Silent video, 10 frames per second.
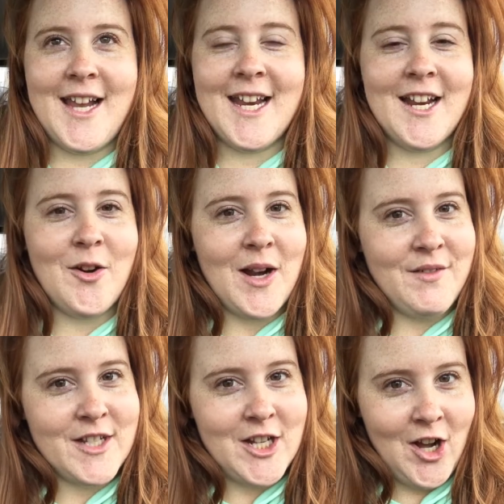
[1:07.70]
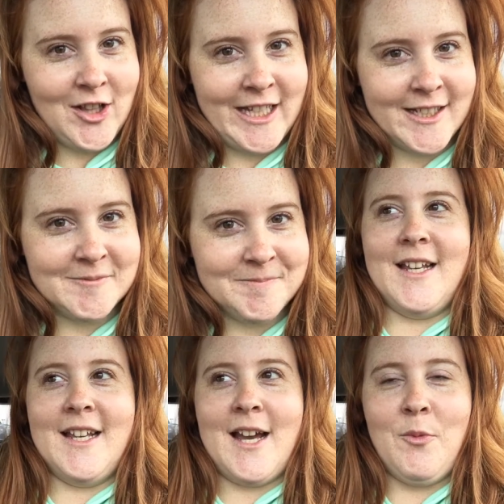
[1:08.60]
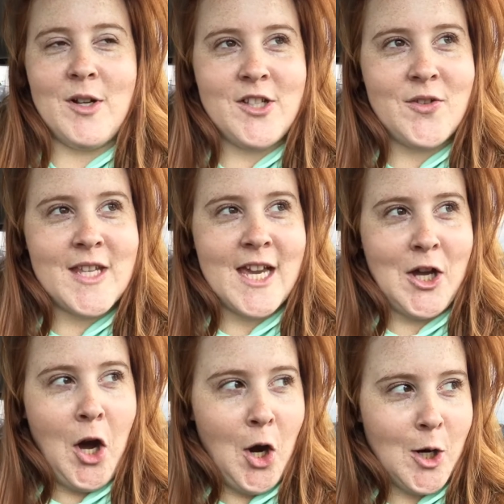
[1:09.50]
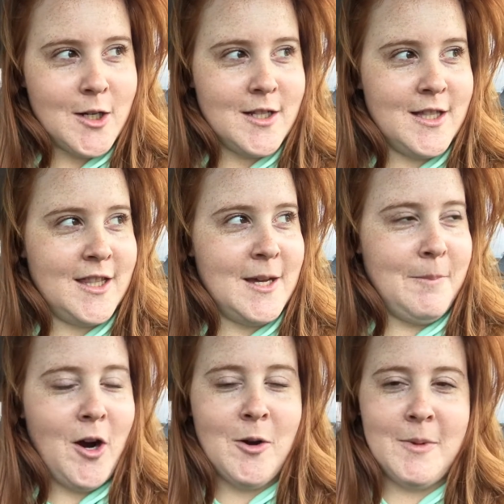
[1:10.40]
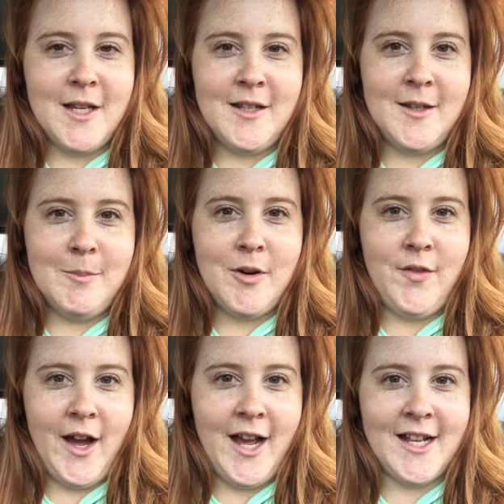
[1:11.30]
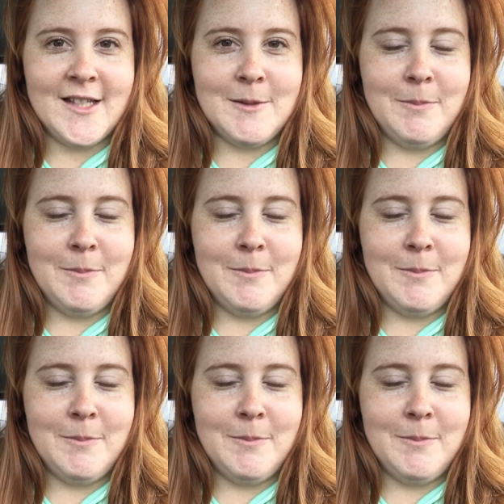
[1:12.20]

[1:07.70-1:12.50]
And I don't have a dolly. I was using a cart that the apartment provides,